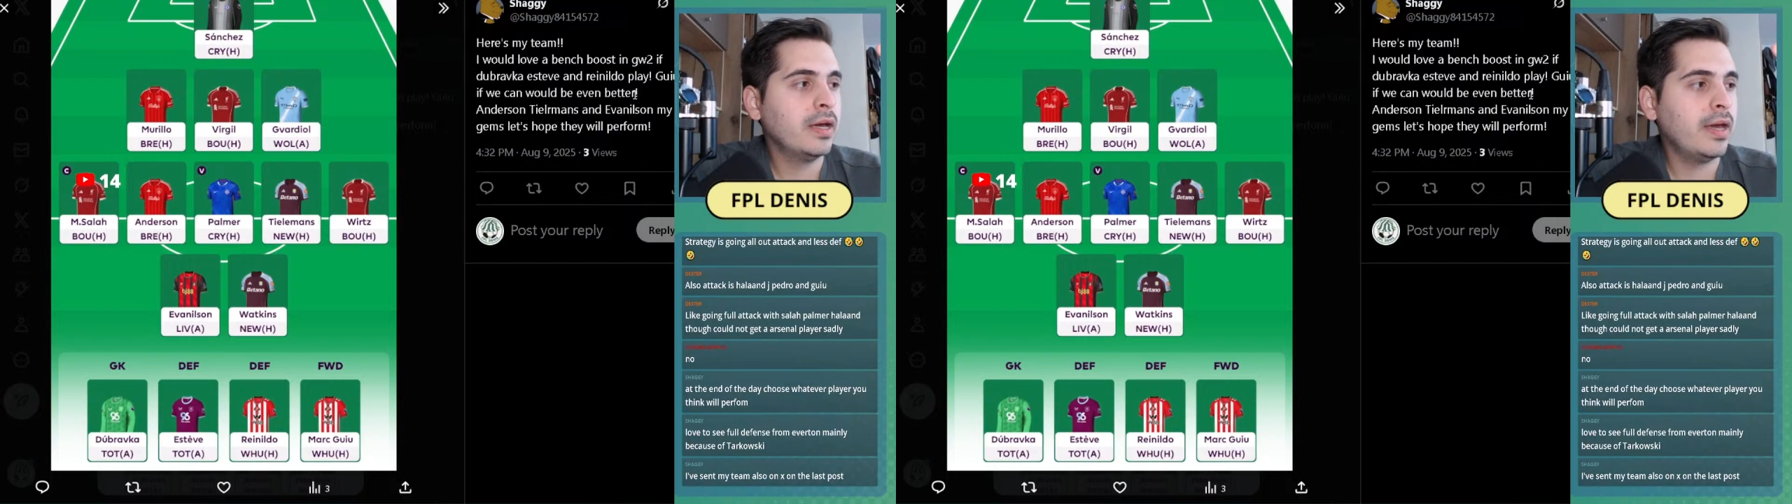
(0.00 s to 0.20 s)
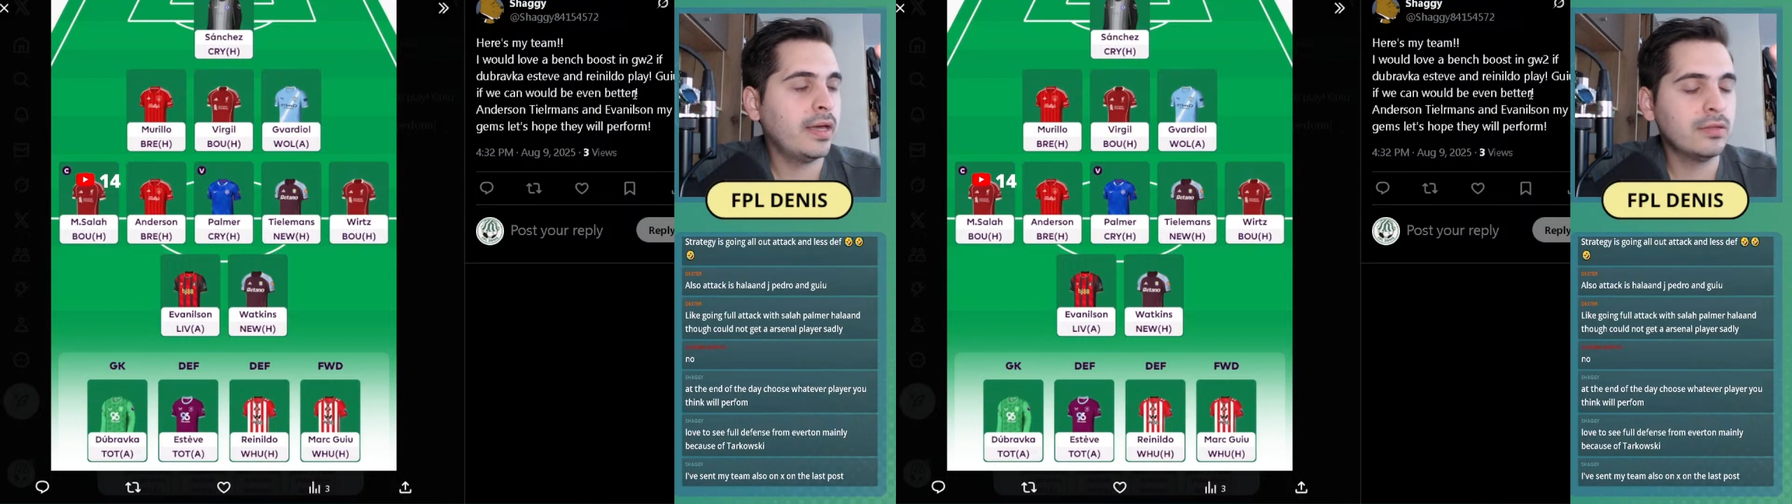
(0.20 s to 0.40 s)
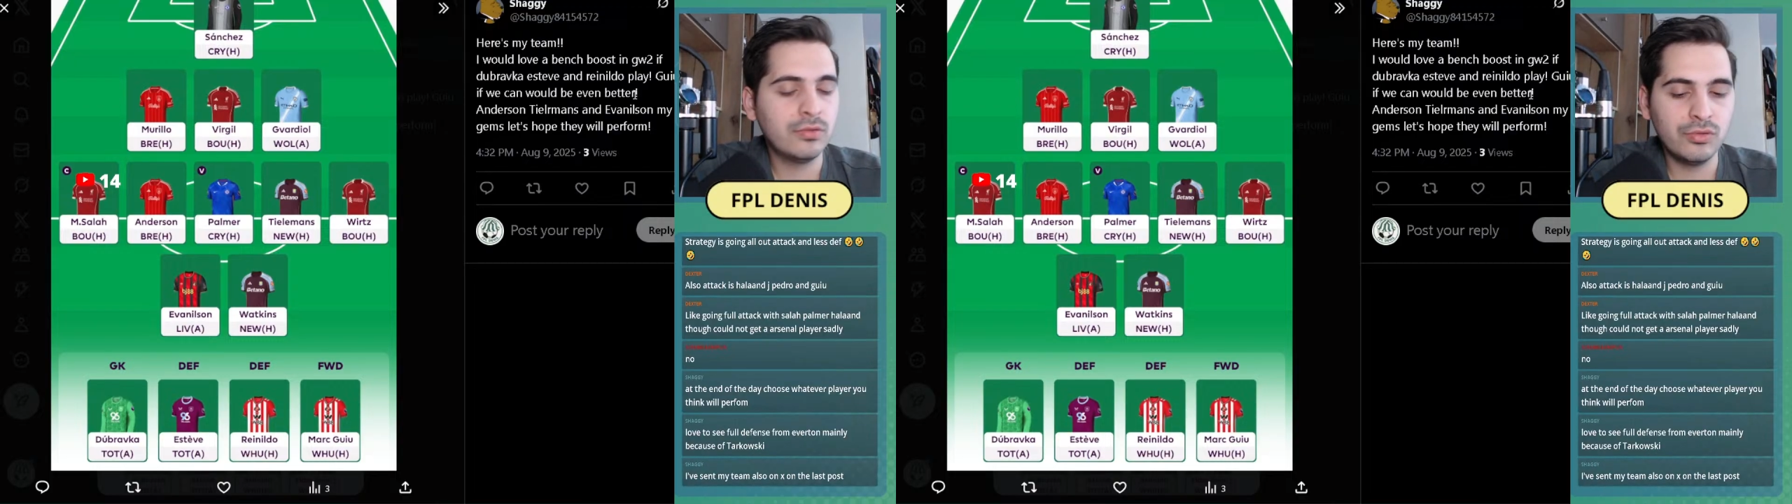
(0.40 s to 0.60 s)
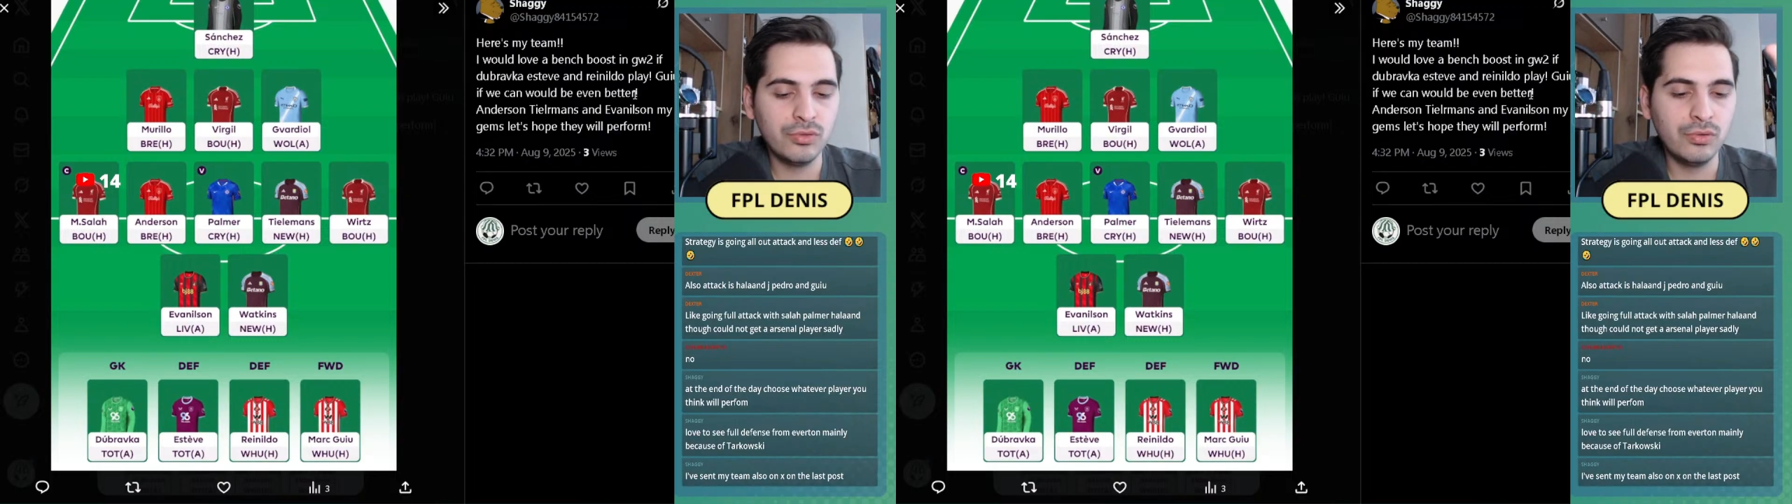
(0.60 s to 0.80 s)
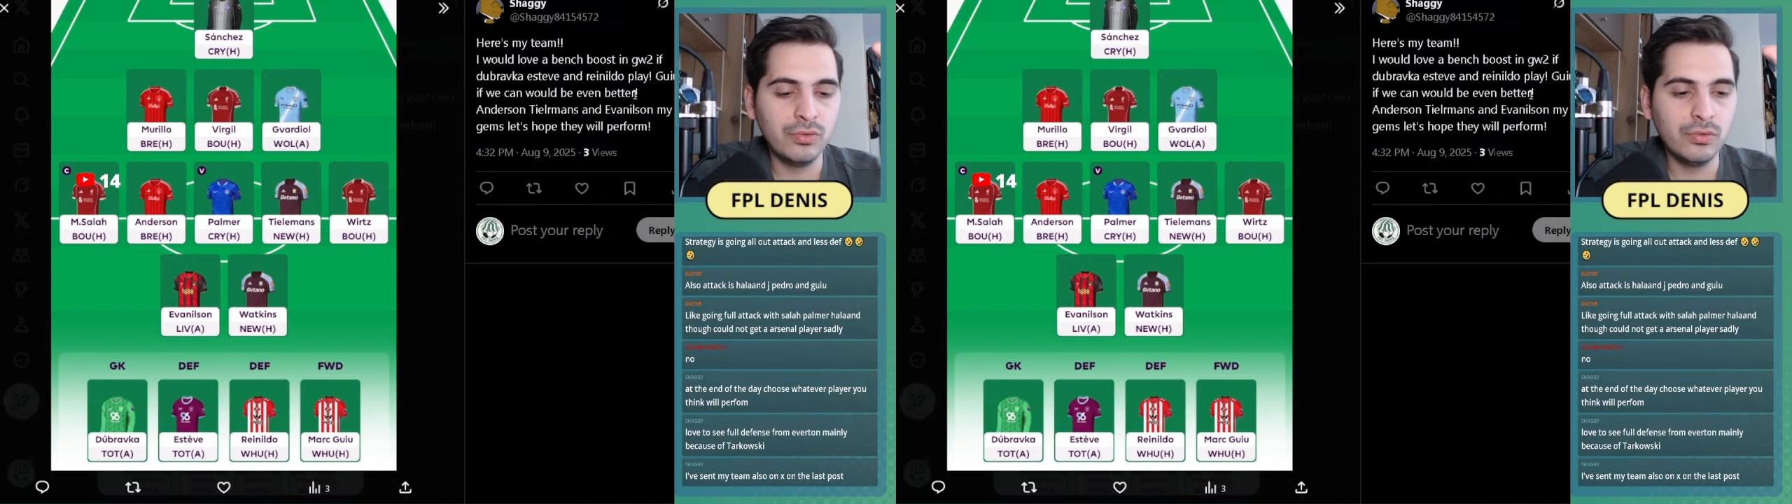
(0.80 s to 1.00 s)
and
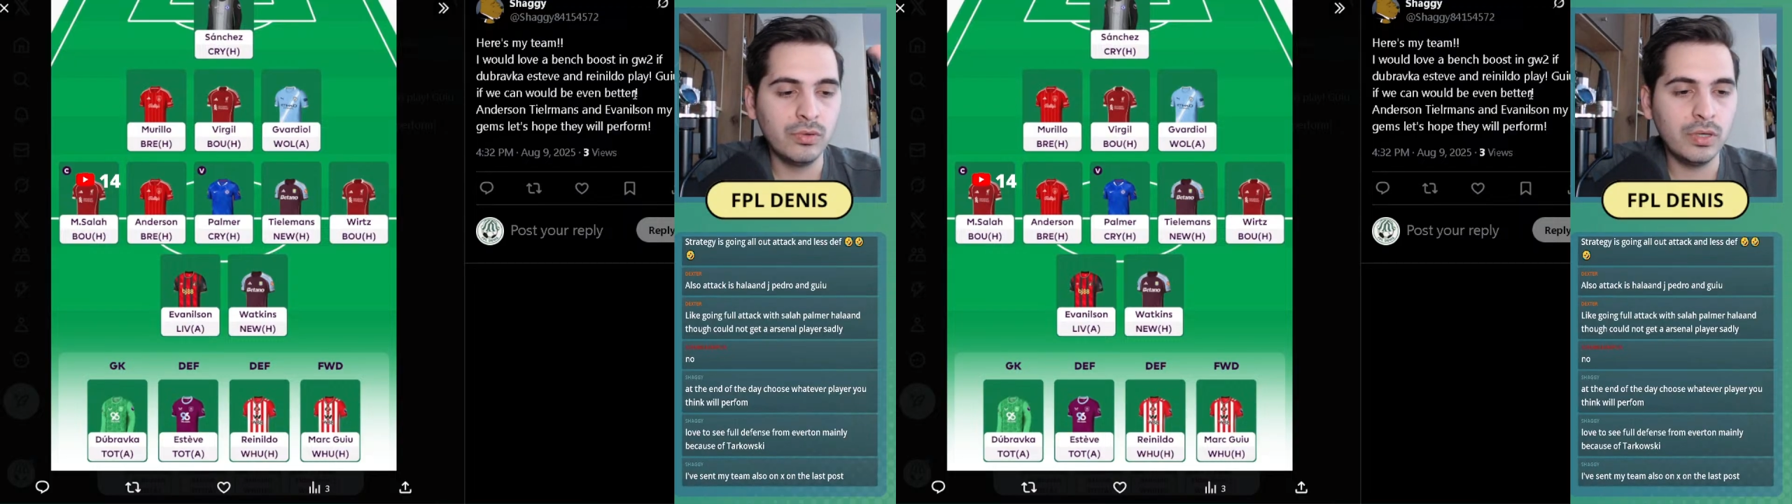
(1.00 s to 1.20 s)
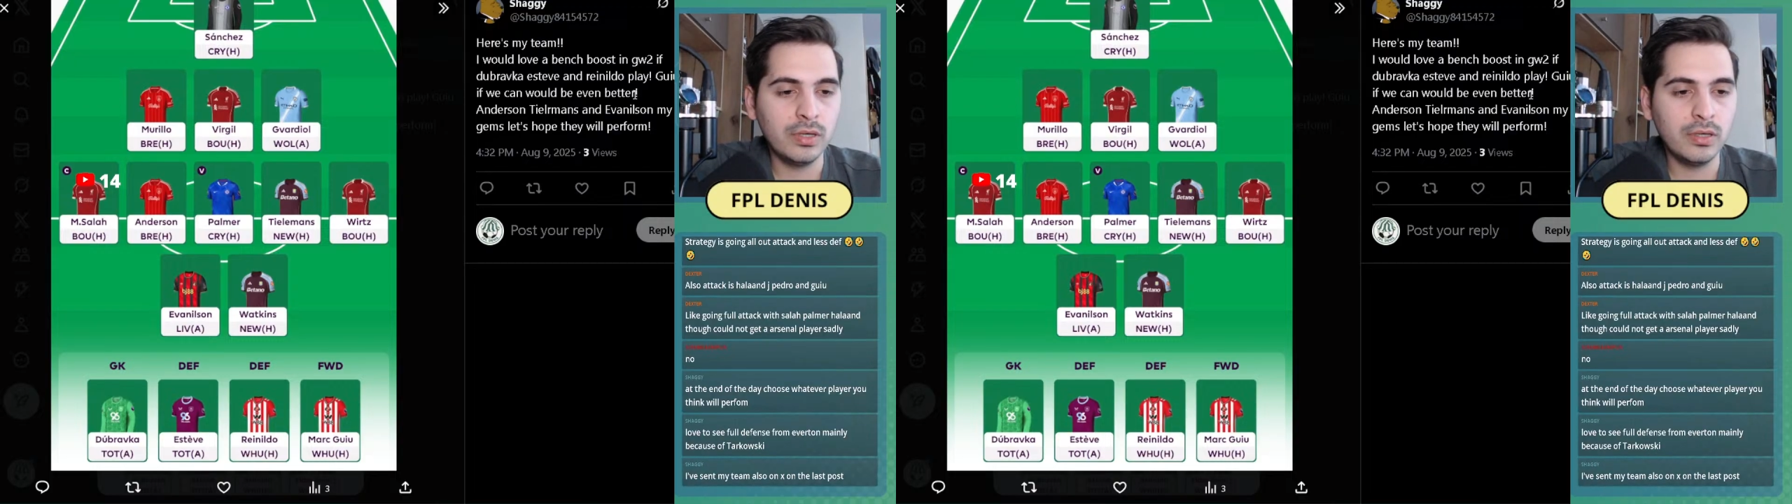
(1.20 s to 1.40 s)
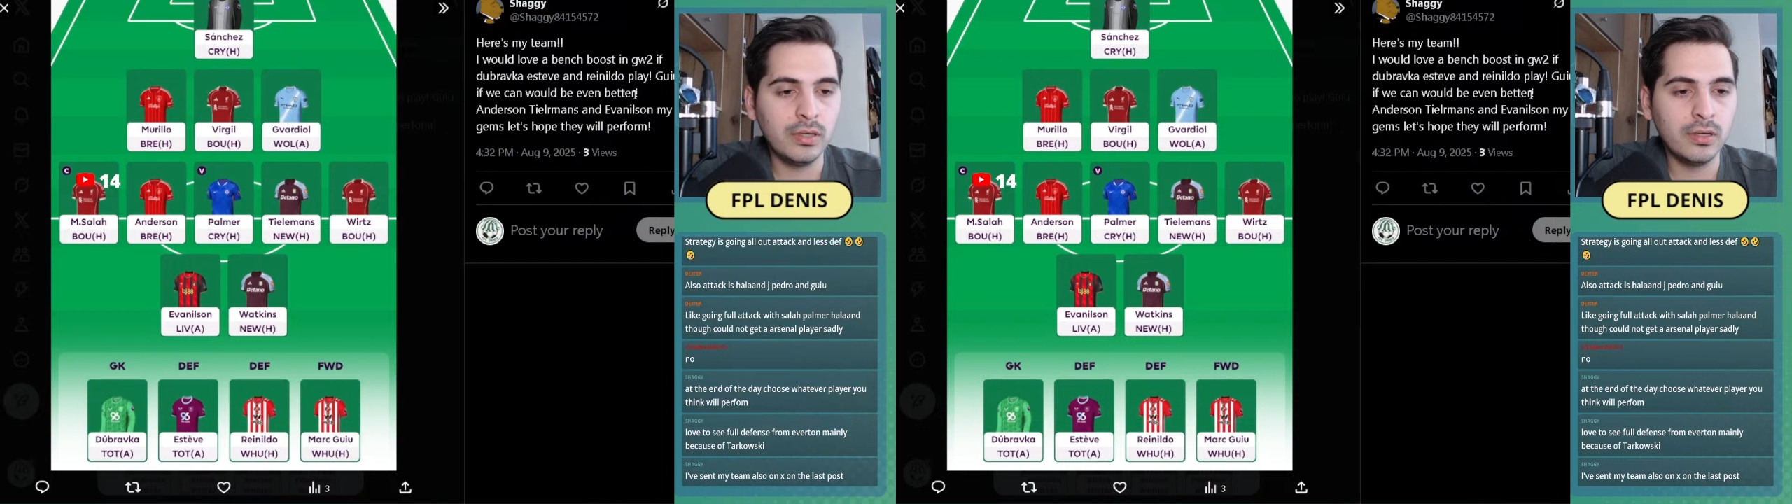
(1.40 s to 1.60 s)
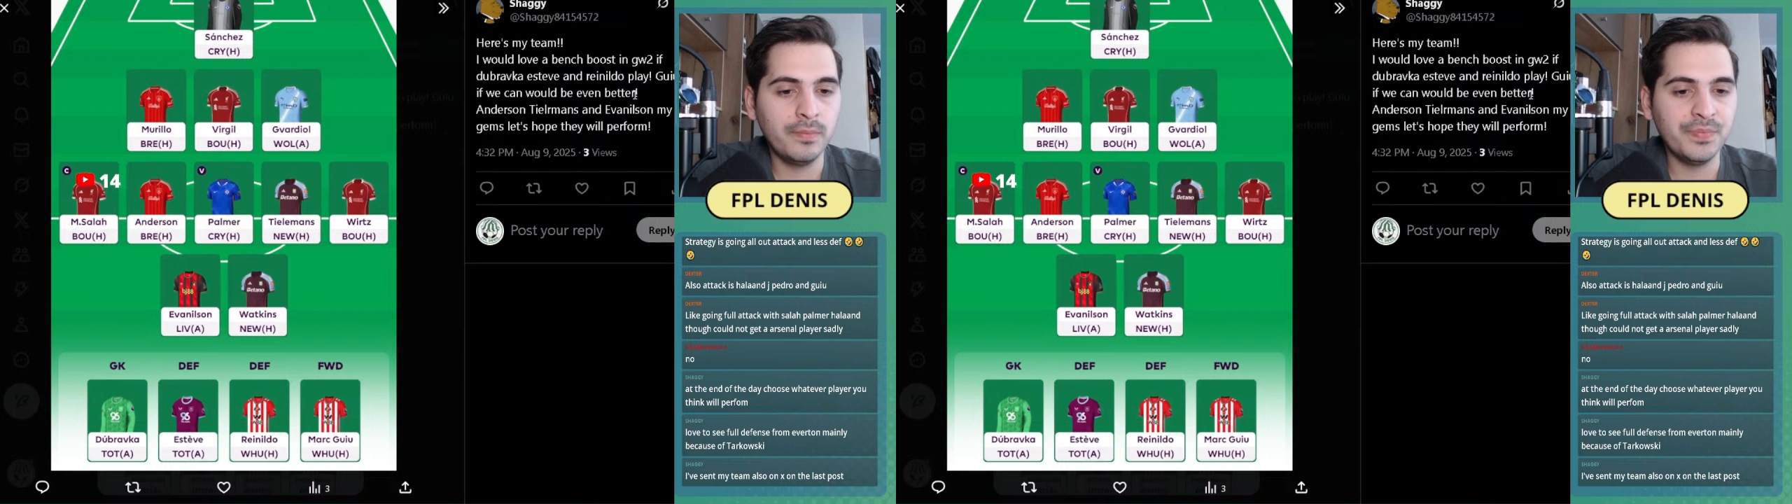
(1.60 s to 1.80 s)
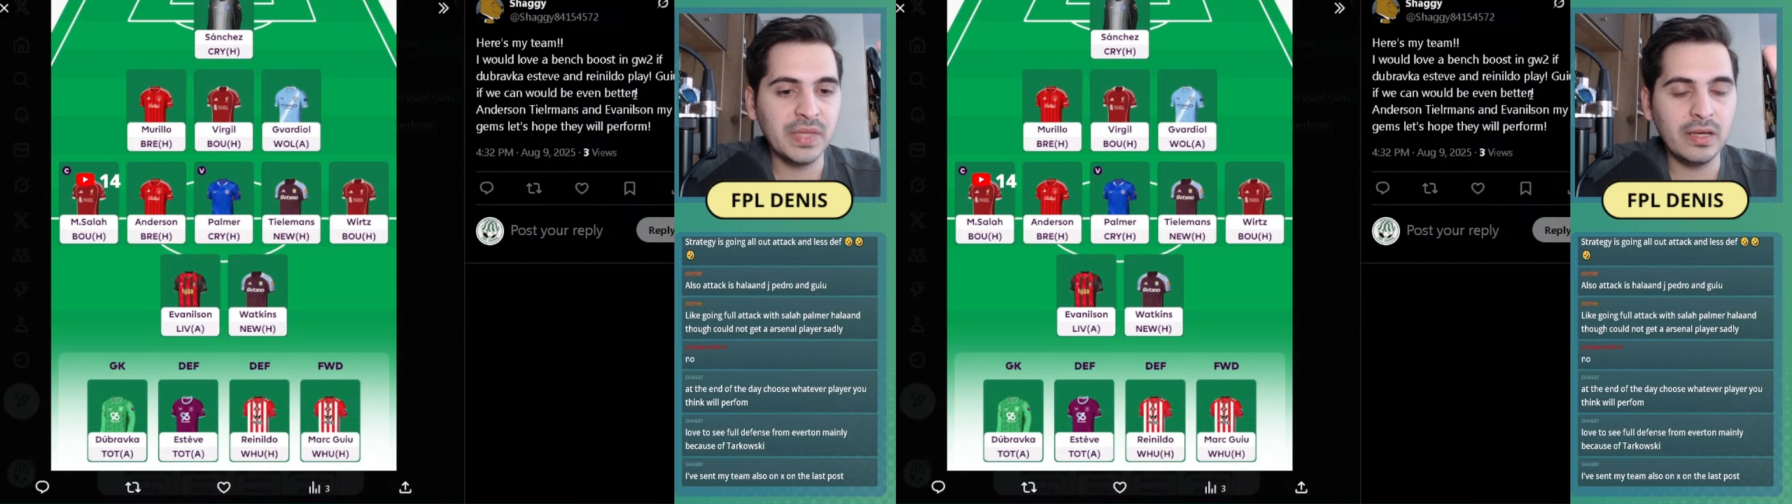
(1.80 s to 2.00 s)
to